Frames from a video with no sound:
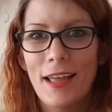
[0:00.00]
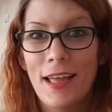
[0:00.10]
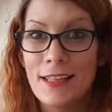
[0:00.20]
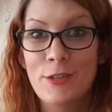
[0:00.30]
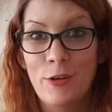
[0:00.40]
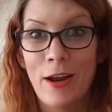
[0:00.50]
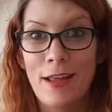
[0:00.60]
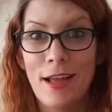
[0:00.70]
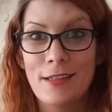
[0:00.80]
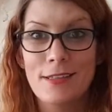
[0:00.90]
It's
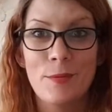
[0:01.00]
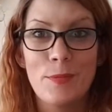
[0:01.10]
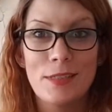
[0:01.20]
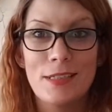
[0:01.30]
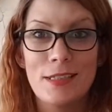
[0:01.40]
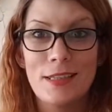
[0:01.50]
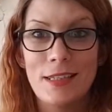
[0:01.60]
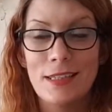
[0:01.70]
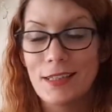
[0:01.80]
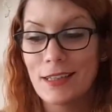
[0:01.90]
great as somebody
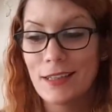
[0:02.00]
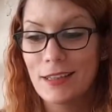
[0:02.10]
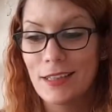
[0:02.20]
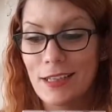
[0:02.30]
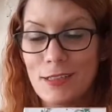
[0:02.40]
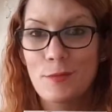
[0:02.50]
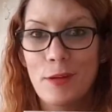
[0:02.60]
that has